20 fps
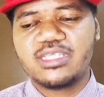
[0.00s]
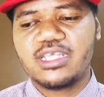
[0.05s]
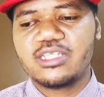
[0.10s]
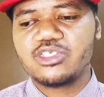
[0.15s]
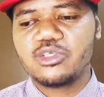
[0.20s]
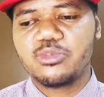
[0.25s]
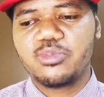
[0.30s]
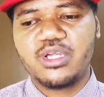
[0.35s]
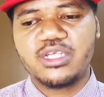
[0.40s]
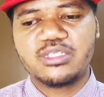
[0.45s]

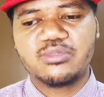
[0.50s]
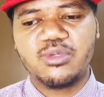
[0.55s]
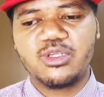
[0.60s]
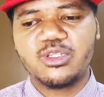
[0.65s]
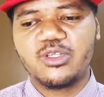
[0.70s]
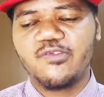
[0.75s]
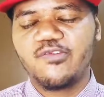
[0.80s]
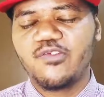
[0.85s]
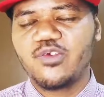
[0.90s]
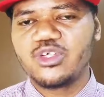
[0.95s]
enterprise
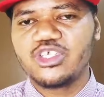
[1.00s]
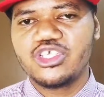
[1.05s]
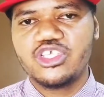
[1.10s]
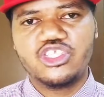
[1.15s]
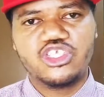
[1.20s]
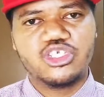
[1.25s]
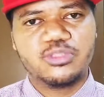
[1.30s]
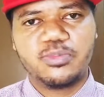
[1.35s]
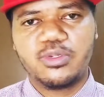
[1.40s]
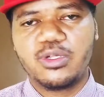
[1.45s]
model for
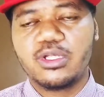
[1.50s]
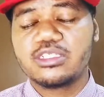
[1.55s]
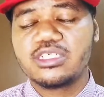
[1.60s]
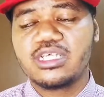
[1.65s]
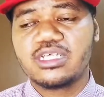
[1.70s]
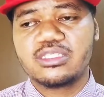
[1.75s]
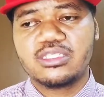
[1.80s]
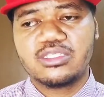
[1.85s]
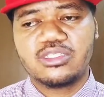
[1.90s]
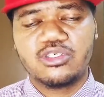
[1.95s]
each
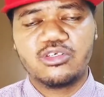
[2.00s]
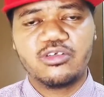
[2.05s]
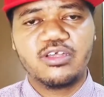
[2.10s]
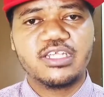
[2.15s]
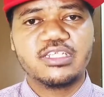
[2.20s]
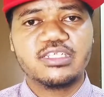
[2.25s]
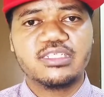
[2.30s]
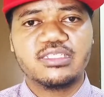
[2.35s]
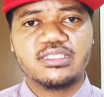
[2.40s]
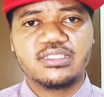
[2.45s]
project is
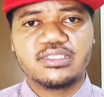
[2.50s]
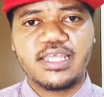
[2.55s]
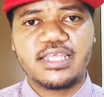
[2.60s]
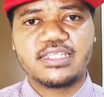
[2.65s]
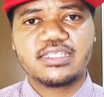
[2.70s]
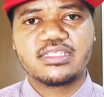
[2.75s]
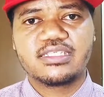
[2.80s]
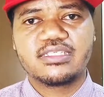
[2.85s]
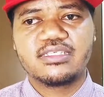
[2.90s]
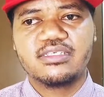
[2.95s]
already
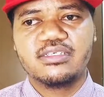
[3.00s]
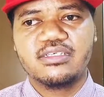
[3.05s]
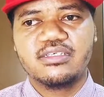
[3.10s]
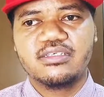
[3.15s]
set.